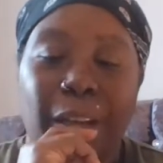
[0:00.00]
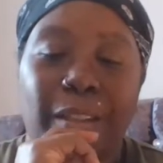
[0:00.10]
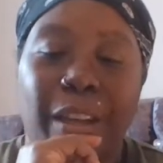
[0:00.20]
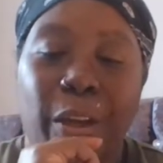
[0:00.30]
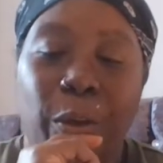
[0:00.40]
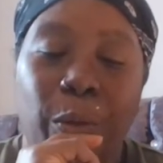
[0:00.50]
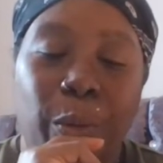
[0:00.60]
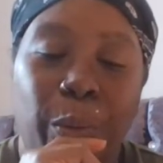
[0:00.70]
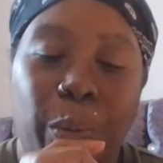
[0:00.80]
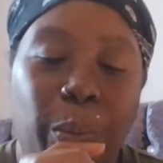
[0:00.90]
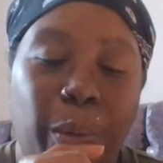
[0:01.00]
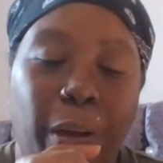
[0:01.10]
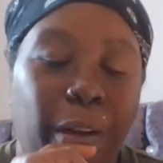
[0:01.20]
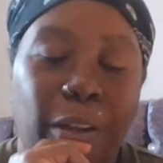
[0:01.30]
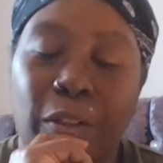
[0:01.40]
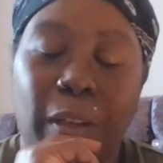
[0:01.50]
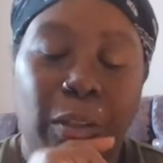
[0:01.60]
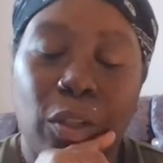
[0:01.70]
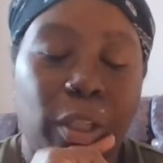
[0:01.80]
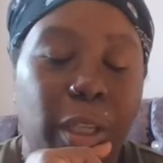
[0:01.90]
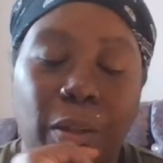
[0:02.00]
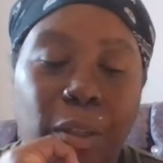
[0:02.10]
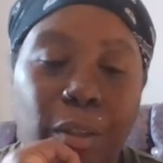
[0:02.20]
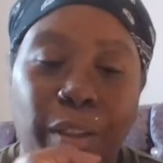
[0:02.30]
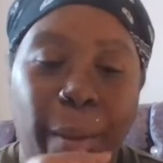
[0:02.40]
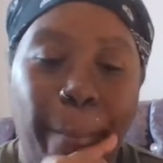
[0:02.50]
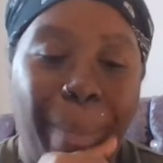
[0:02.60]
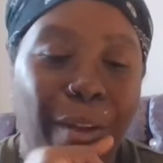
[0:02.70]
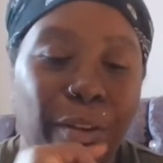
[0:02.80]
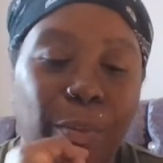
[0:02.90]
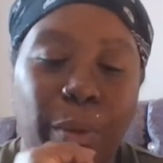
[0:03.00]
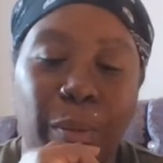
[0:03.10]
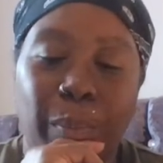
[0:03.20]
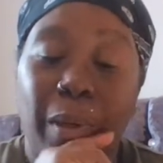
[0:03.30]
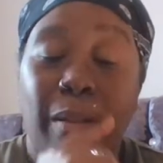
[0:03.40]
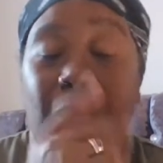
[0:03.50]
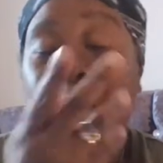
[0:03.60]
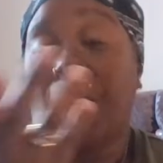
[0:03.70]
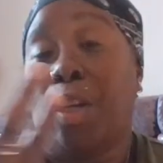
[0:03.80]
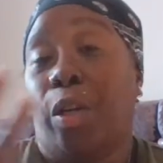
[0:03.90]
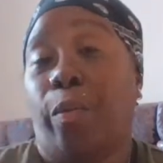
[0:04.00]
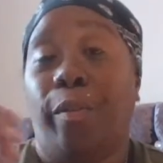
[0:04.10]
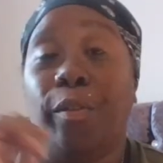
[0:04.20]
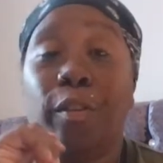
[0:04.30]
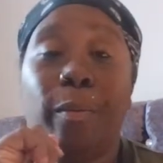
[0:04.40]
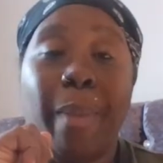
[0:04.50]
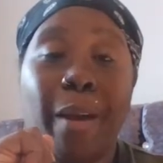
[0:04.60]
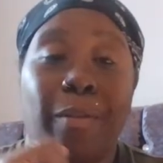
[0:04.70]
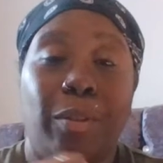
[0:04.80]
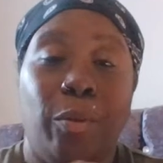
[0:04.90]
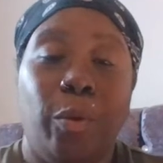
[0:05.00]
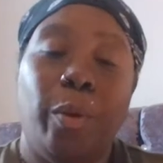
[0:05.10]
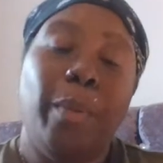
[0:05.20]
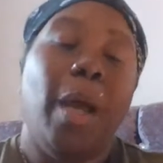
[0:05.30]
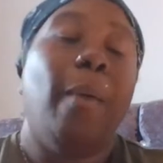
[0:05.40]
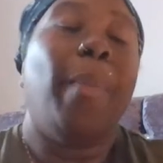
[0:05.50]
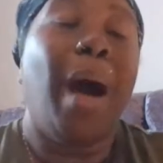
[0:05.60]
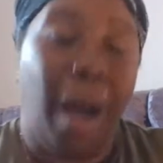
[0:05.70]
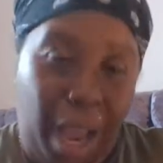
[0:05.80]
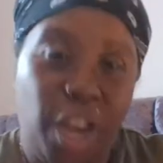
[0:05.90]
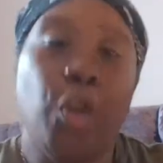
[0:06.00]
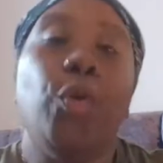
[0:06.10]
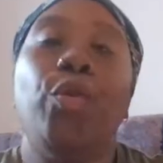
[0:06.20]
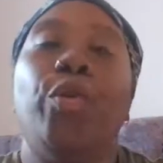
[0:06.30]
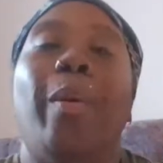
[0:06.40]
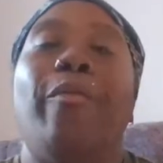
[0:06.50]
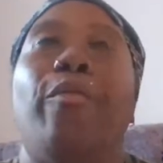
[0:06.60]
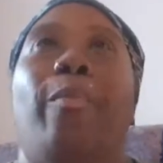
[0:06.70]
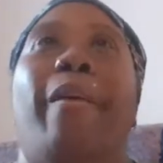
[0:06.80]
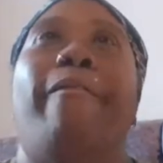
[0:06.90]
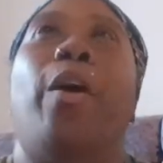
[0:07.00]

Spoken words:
So, and I just said, oh, the embarrassment. But I don't know if she was embarrassed or not. But I knew she went through my